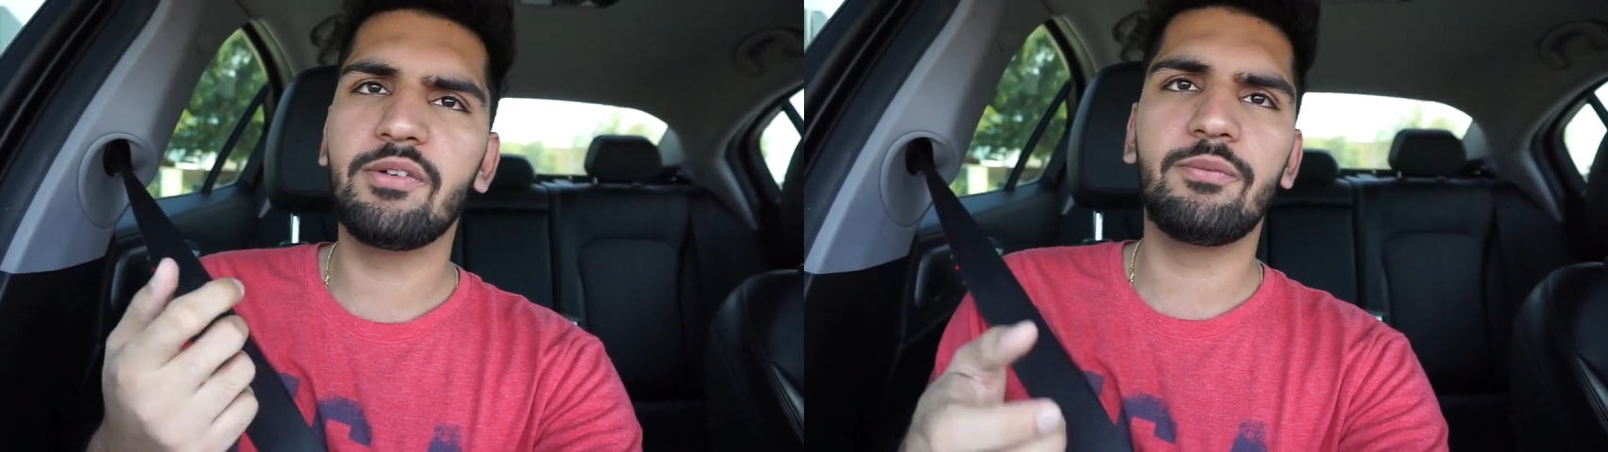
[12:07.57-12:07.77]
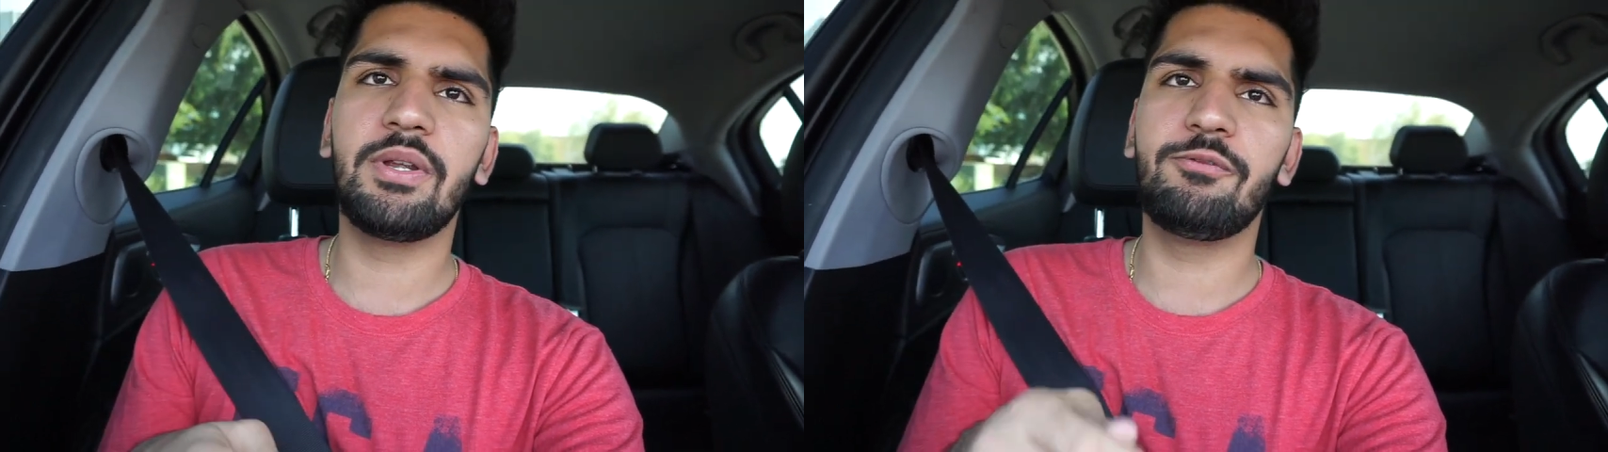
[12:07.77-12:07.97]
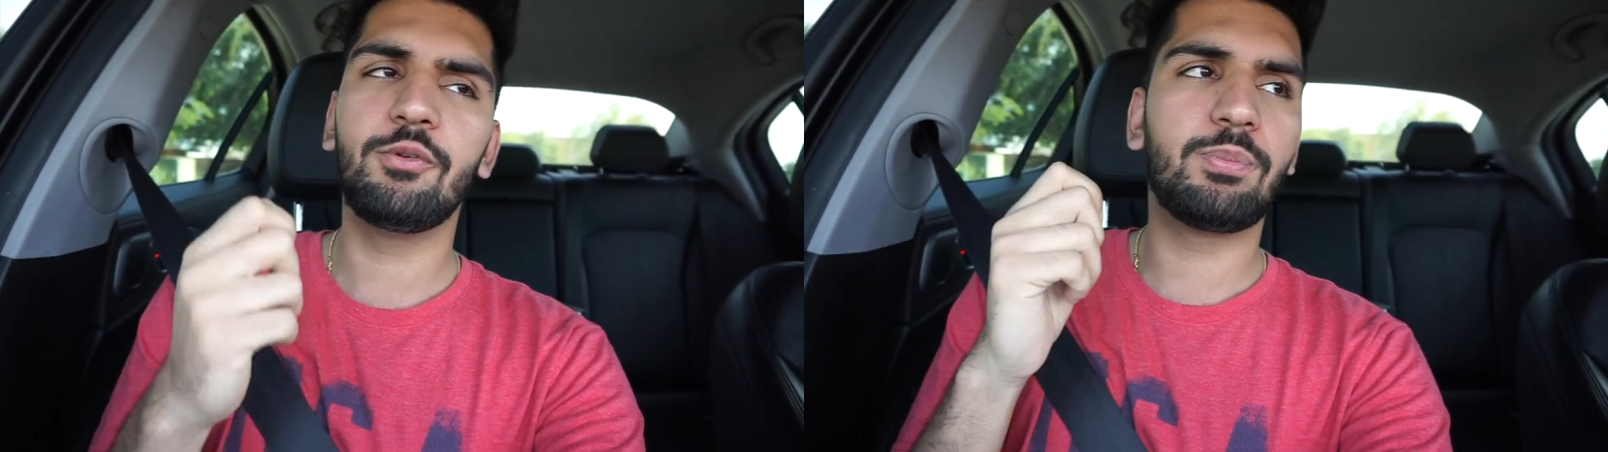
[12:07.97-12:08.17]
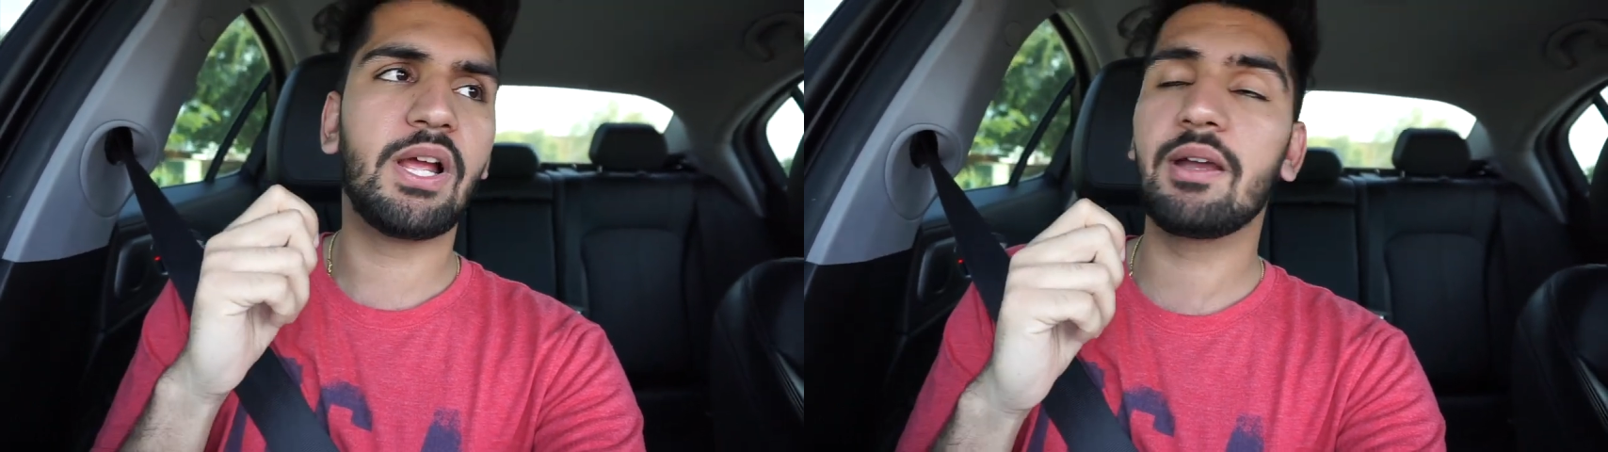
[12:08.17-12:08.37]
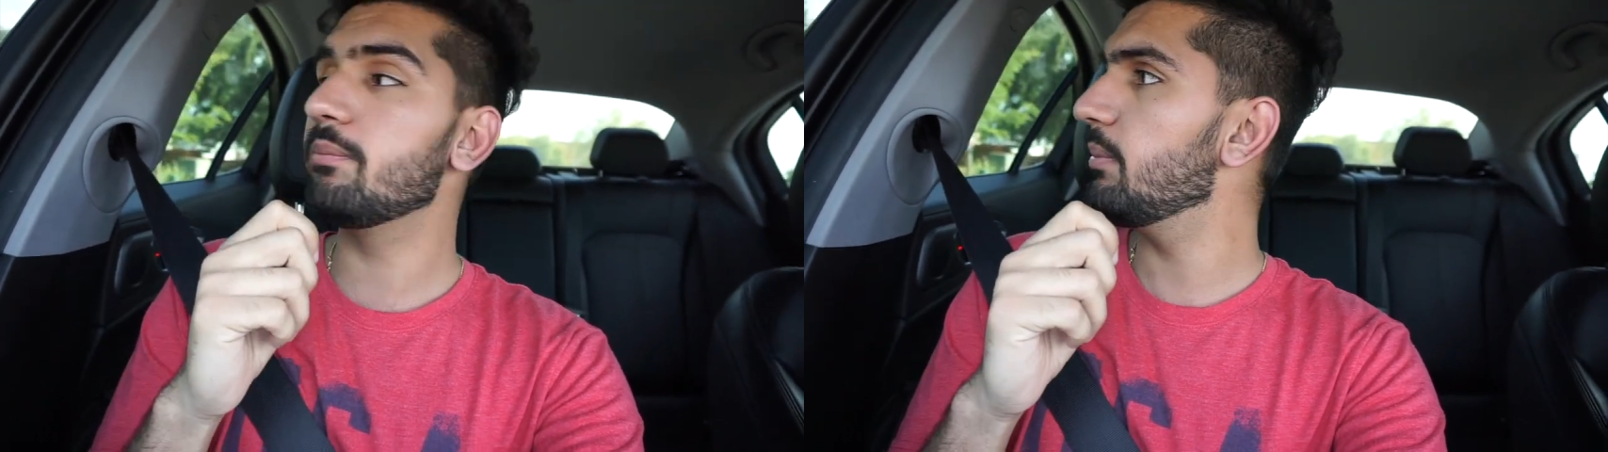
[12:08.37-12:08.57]
If, if, you
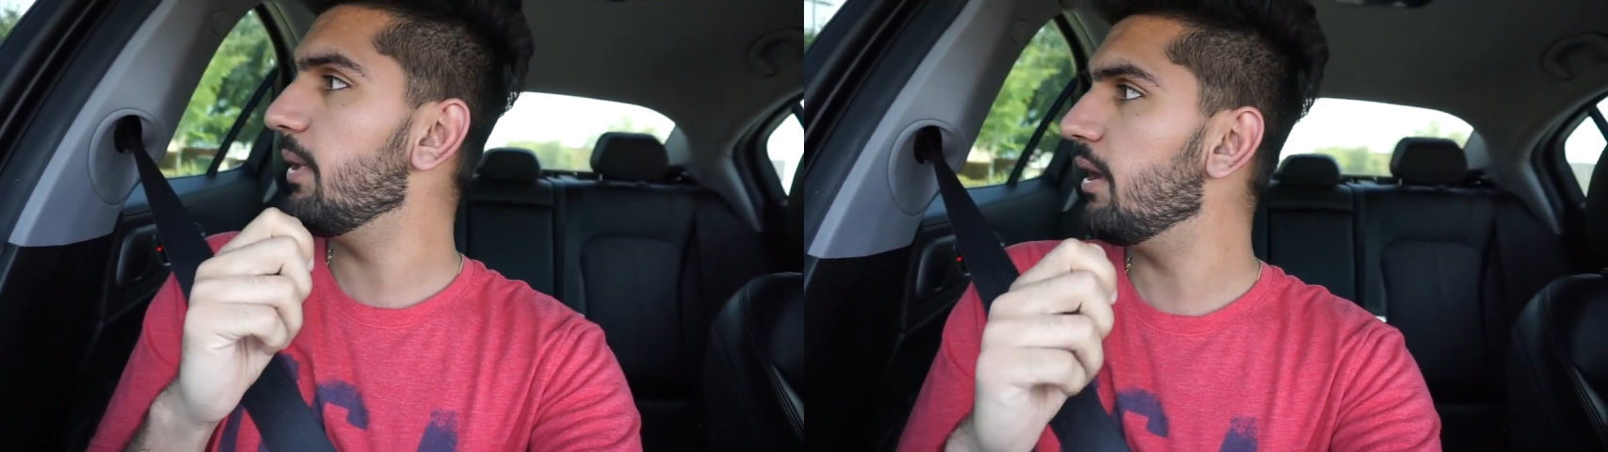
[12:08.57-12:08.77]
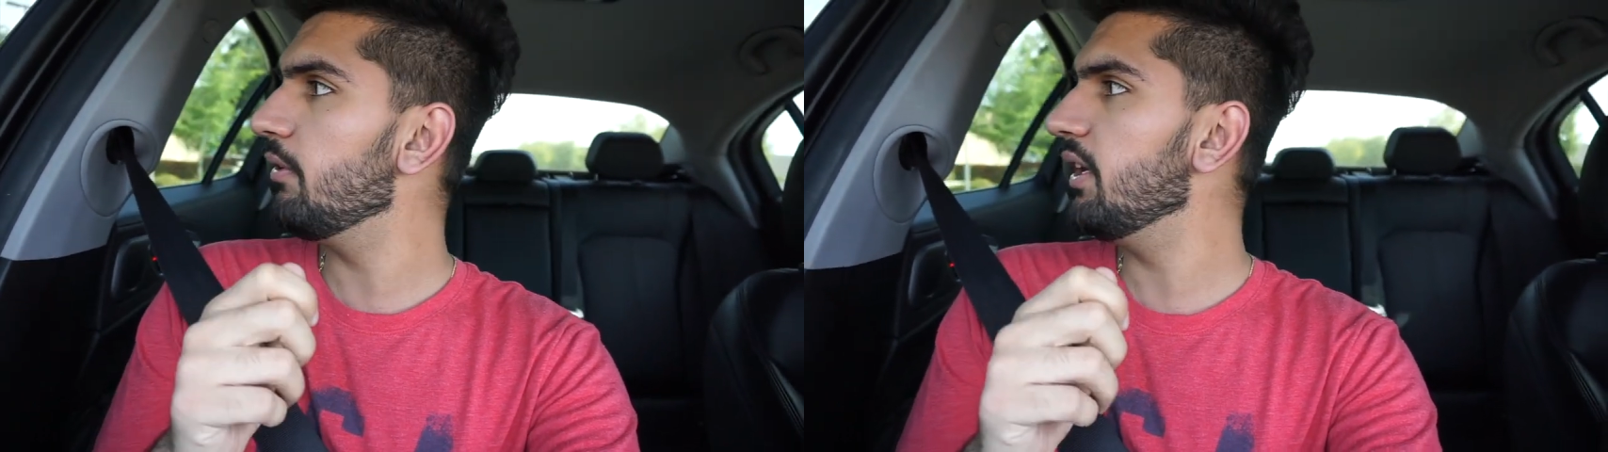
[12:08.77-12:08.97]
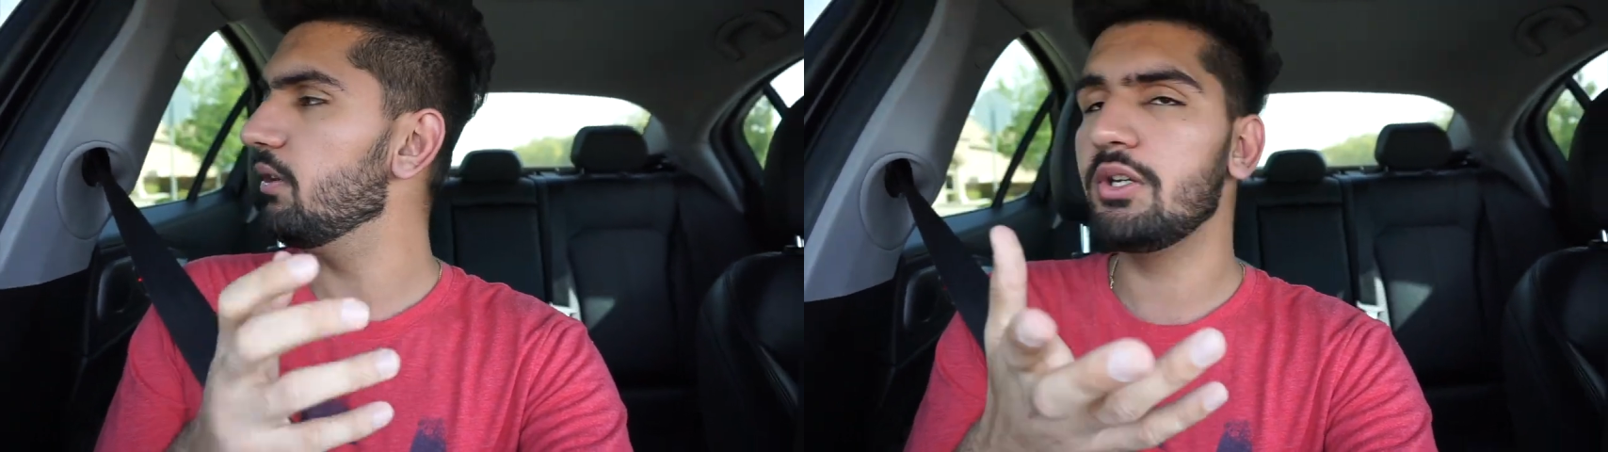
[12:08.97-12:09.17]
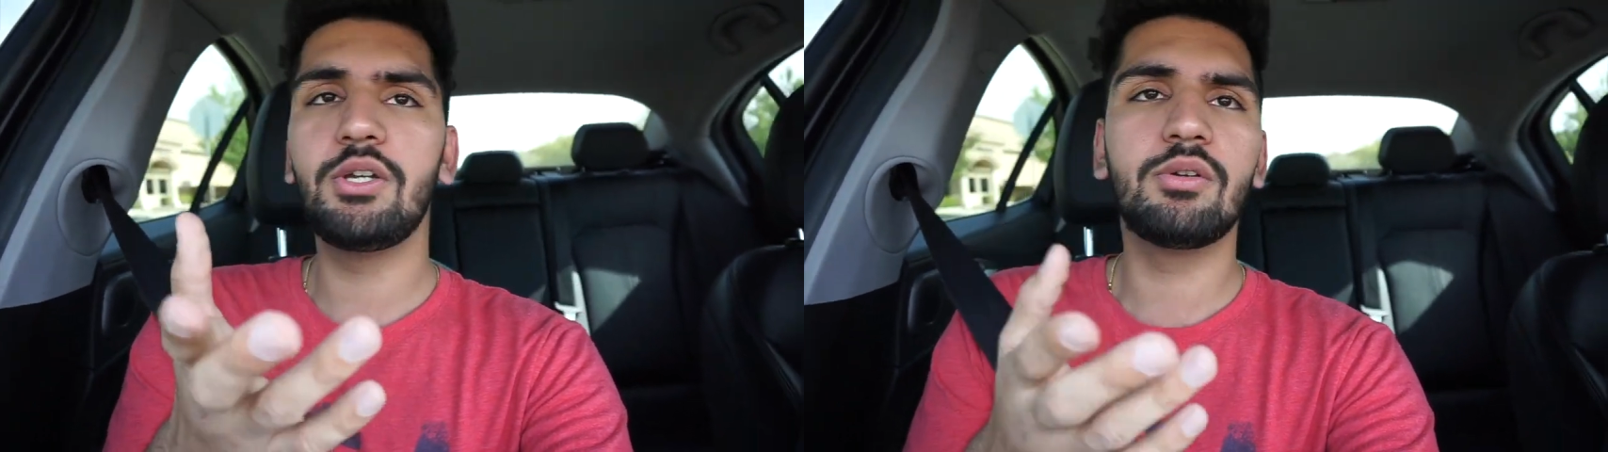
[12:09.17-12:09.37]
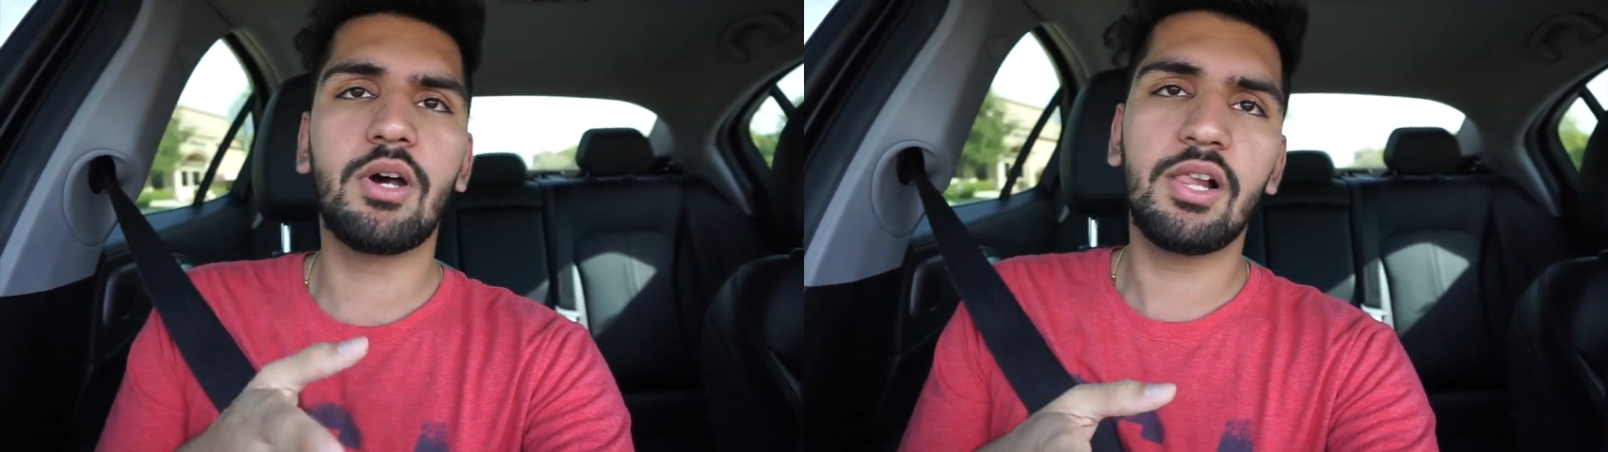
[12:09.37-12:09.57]
plug up the battery, you know, you
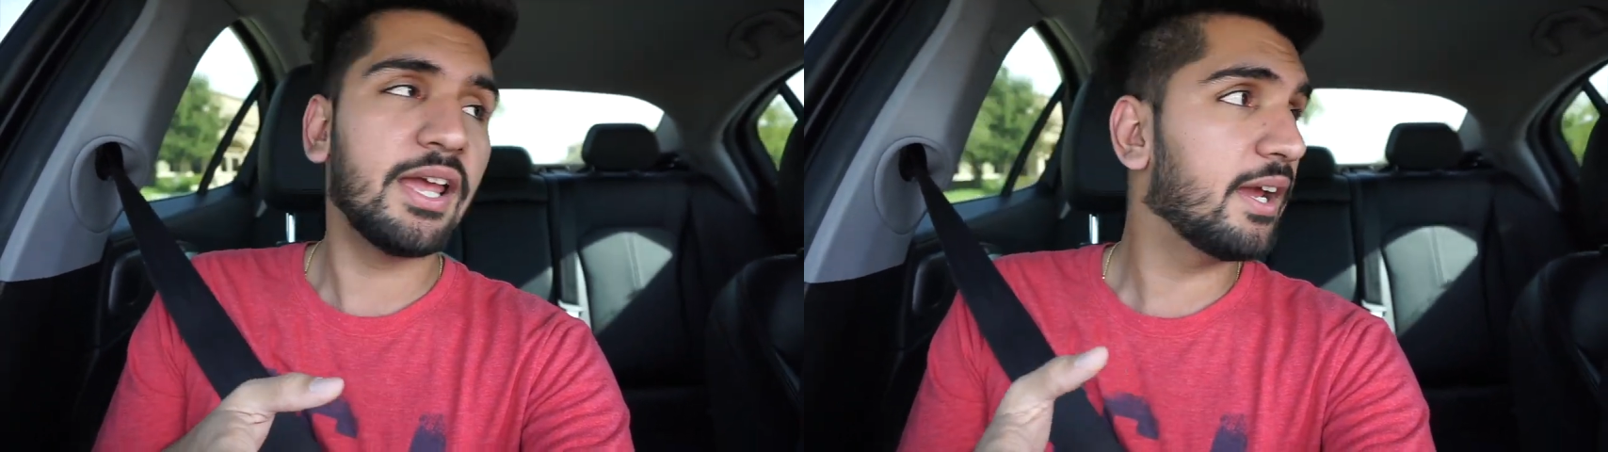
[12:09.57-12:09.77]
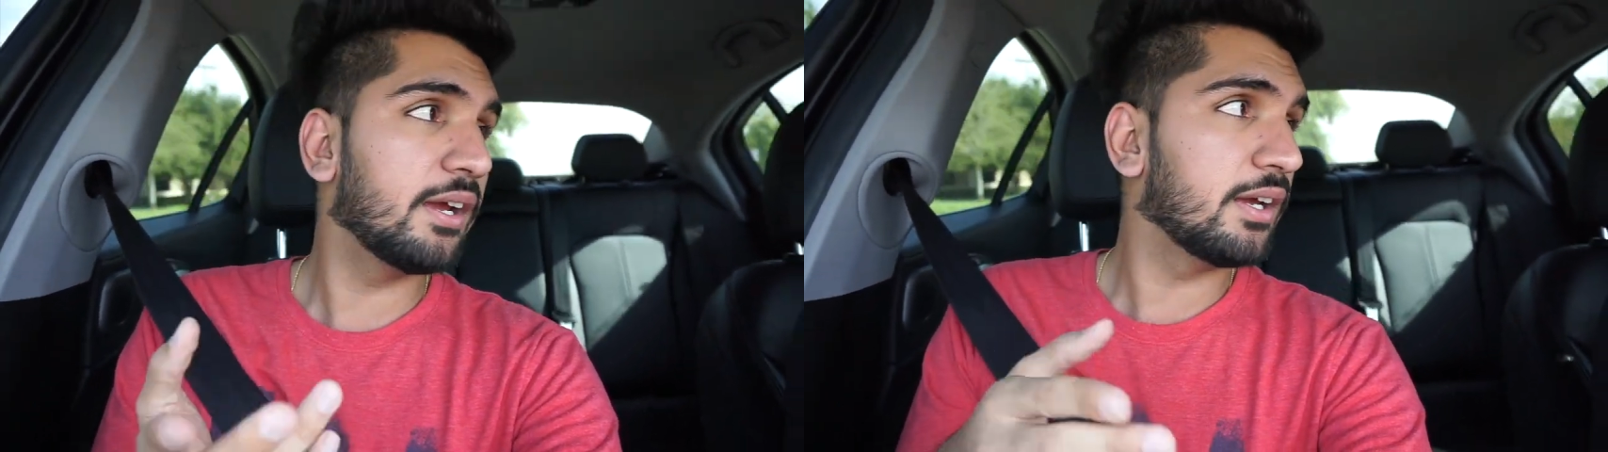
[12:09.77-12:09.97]
do all that.